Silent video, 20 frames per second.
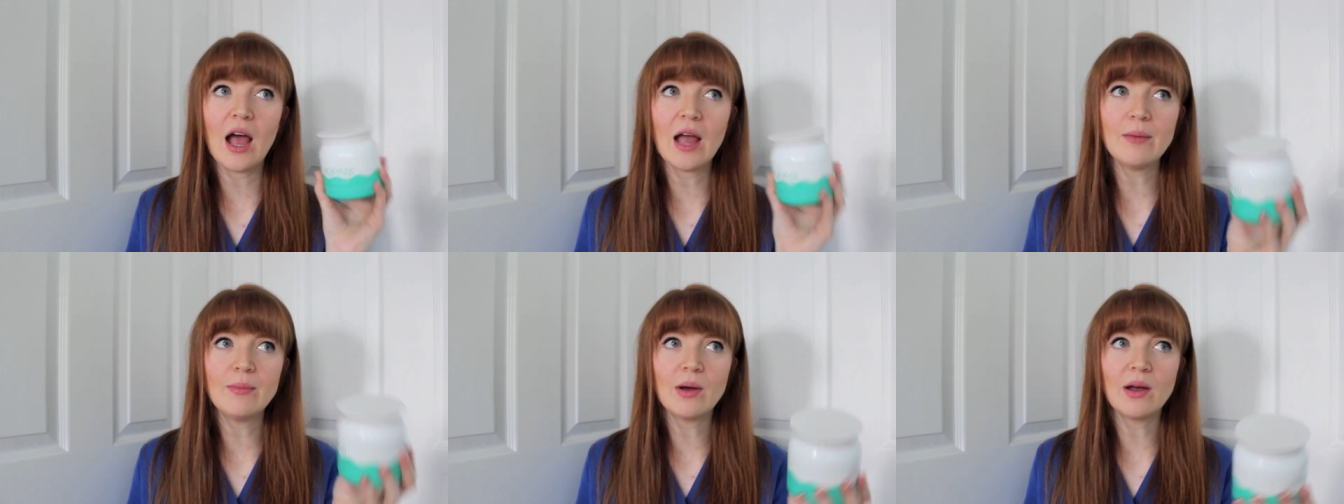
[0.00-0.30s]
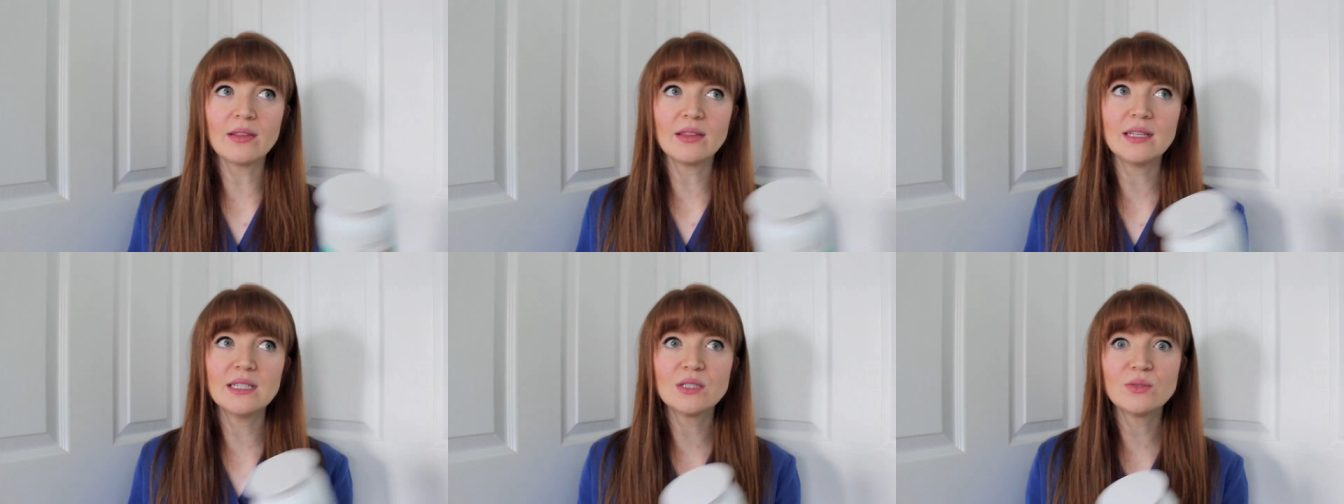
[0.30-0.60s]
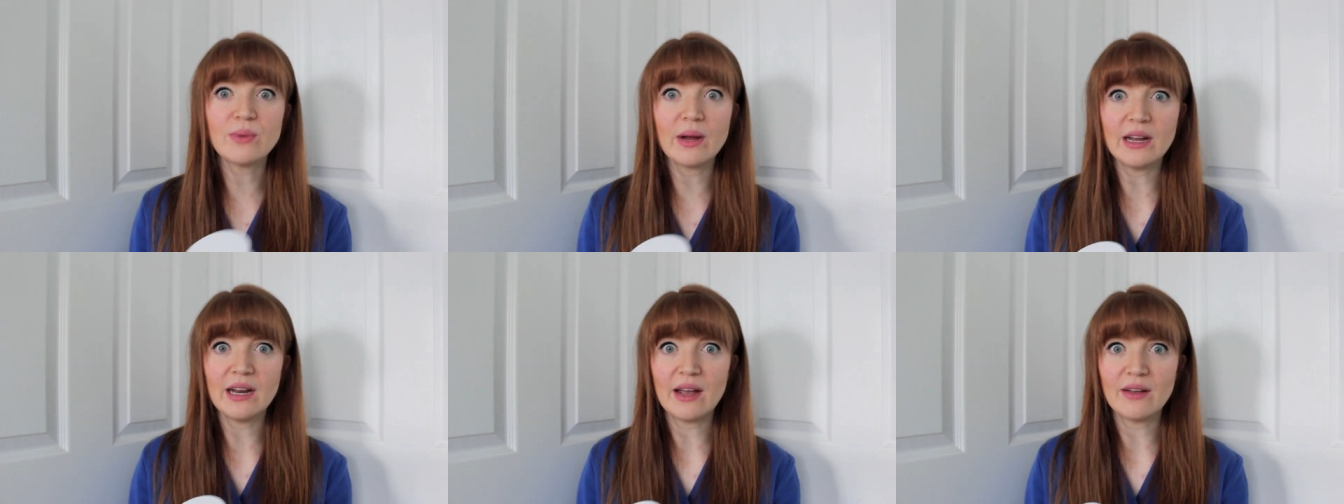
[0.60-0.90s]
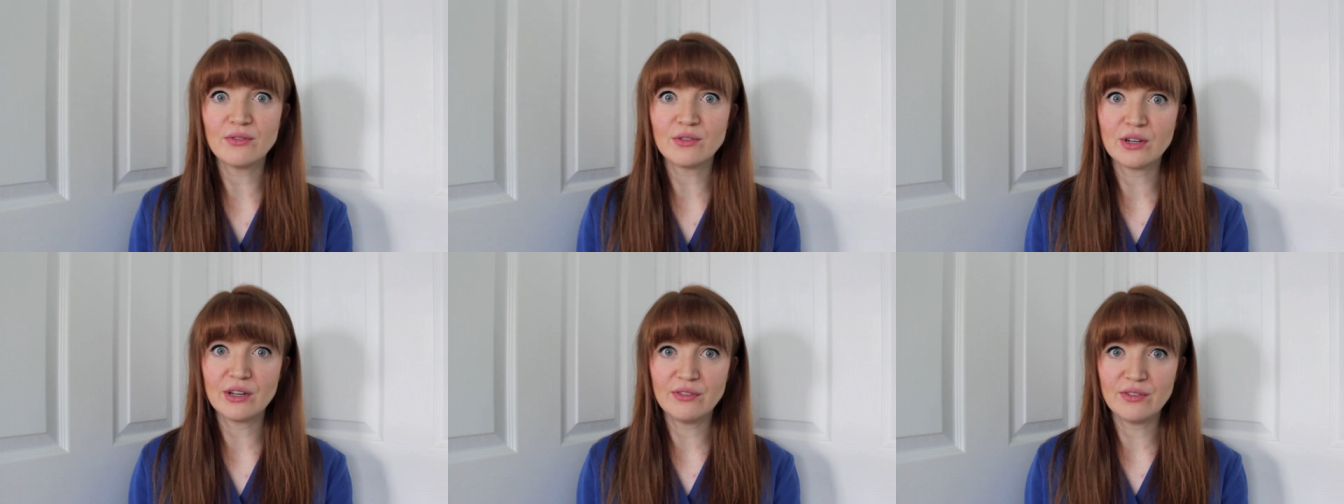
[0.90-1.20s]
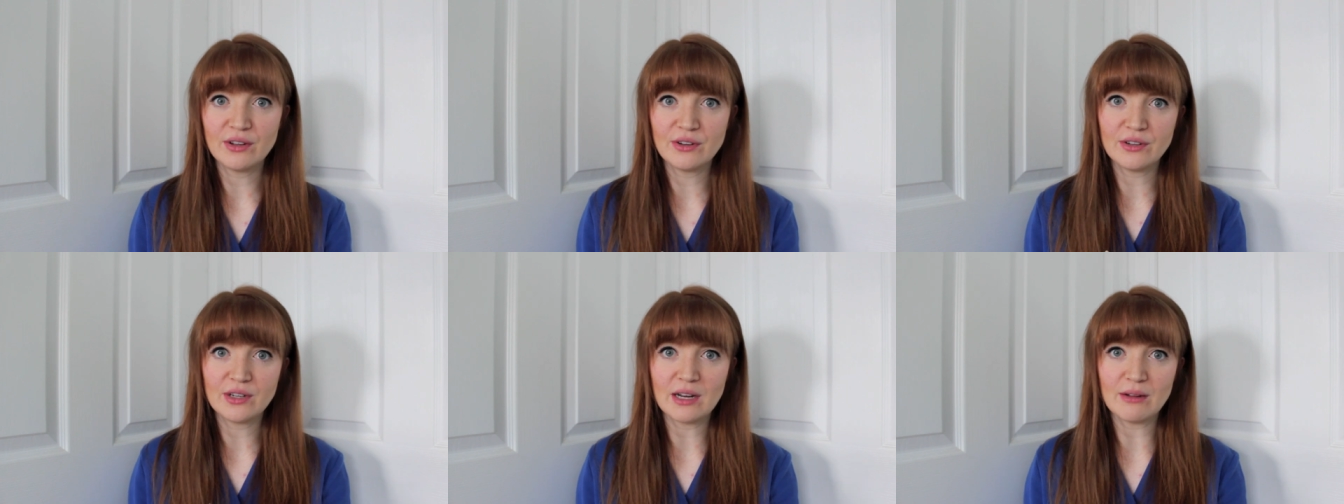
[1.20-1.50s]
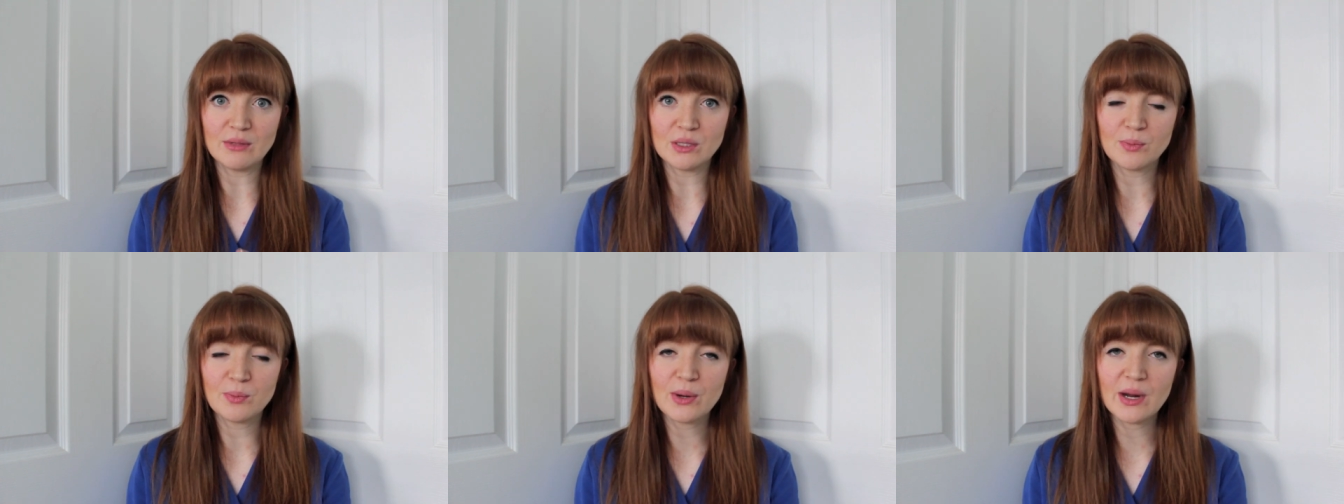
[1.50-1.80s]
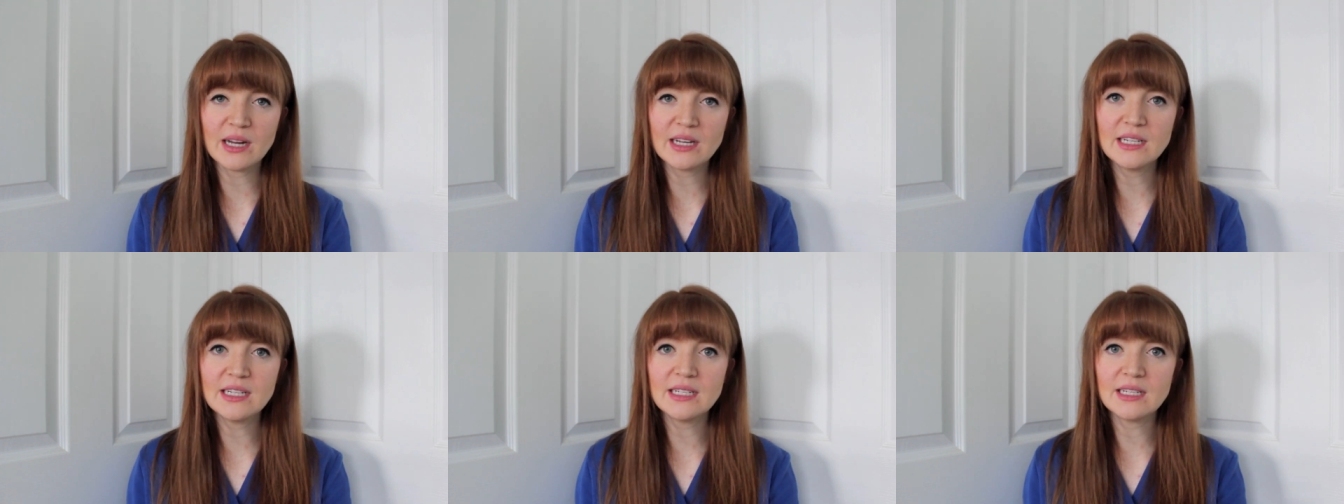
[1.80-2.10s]
I bought this right after I found out I was
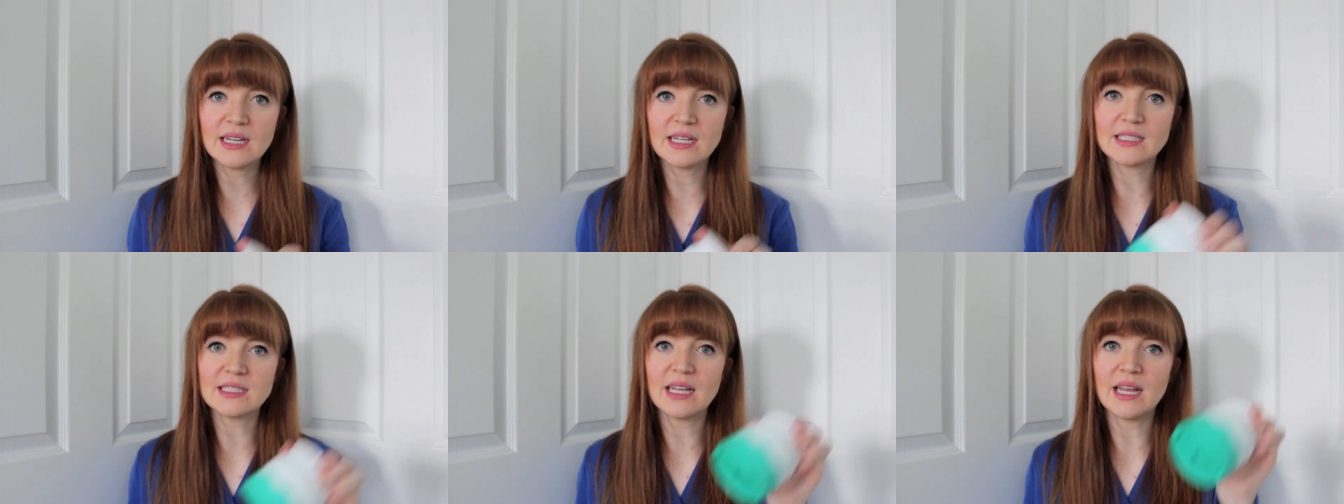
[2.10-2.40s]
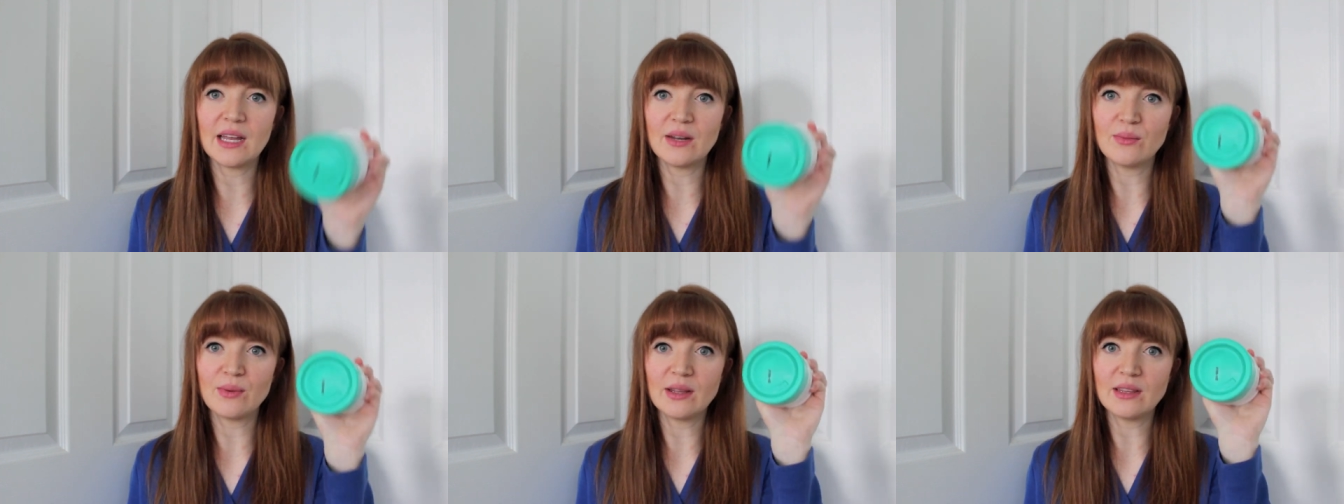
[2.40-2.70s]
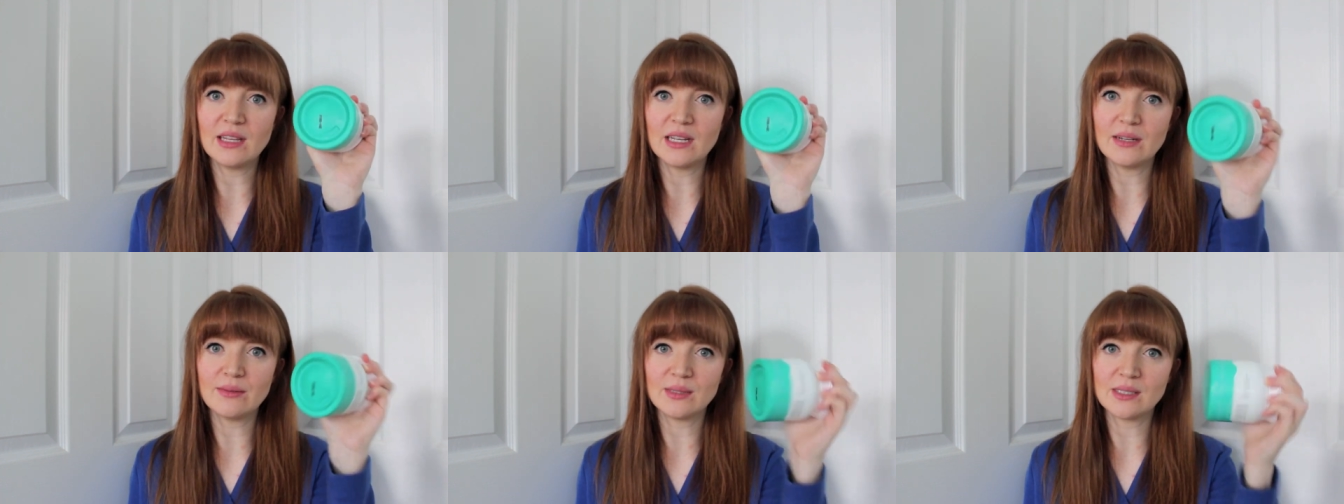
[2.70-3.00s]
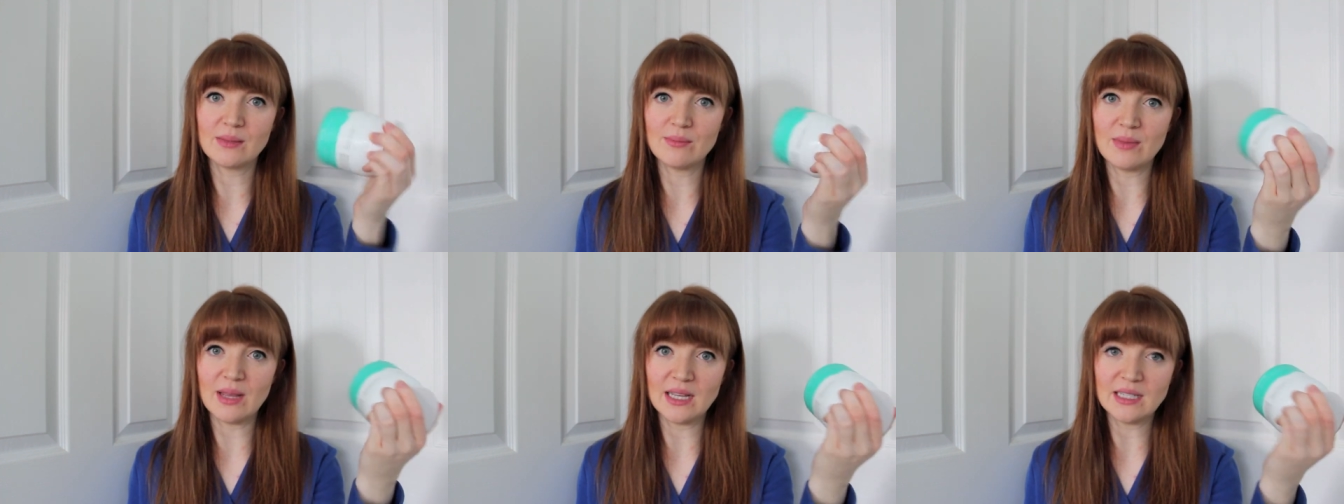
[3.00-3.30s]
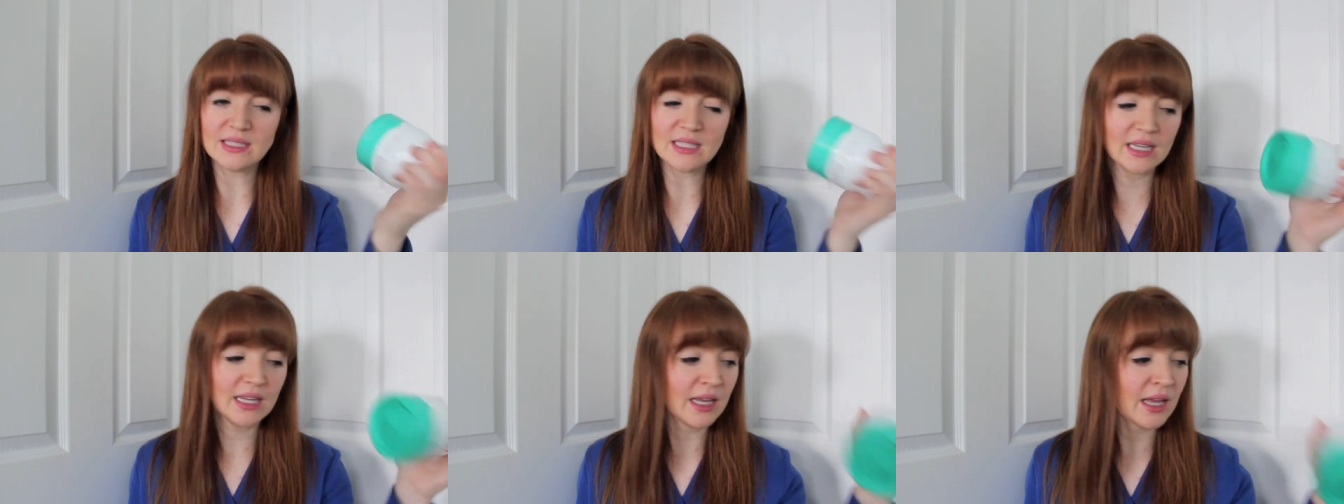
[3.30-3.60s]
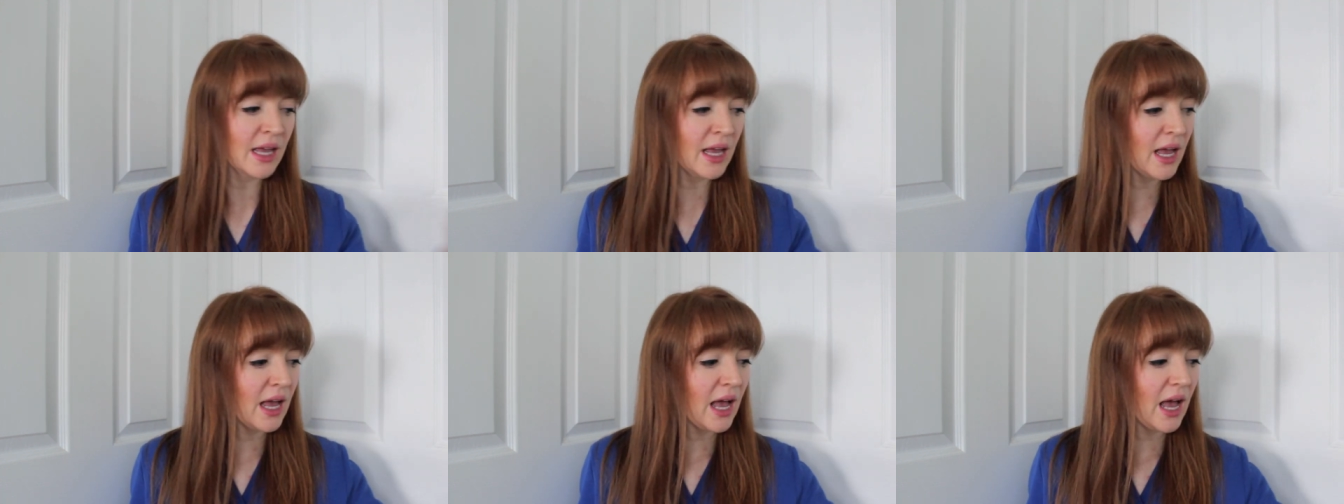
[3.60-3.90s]
pregnant because I had read that it was amazing